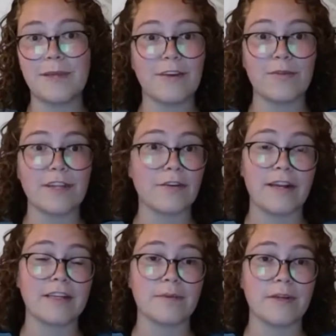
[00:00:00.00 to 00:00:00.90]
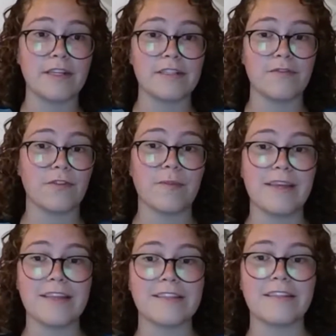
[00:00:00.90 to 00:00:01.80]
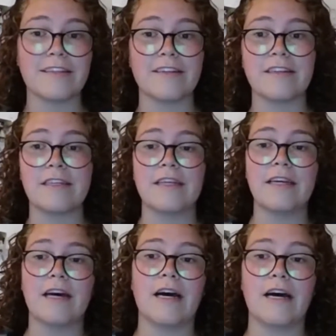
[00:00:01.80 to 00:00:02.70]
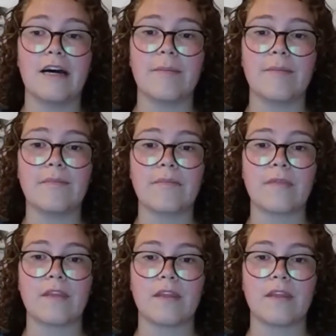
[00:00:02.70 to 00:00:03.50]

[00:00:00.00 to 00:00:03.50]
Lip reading: been a really great experience for me this year. And